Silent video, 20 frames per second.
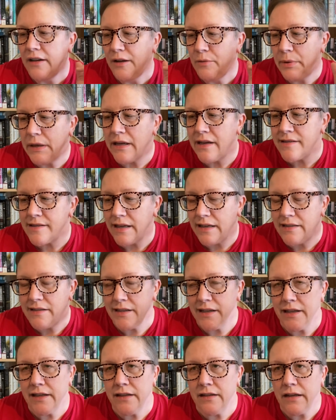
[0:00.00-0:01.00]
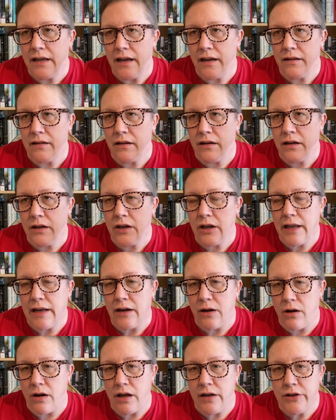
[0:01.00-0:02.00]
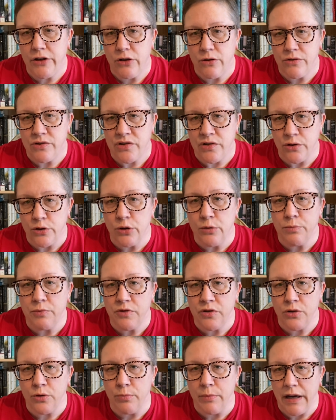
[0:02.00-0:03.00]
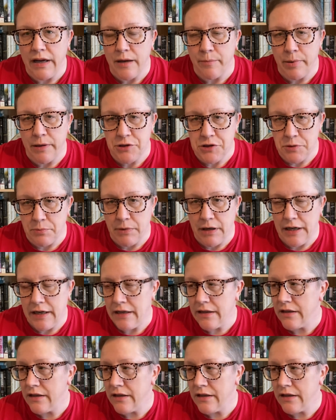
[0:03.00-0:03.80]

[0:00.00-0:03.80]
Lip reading: because I didn't get on YouTube to make a bunch of money.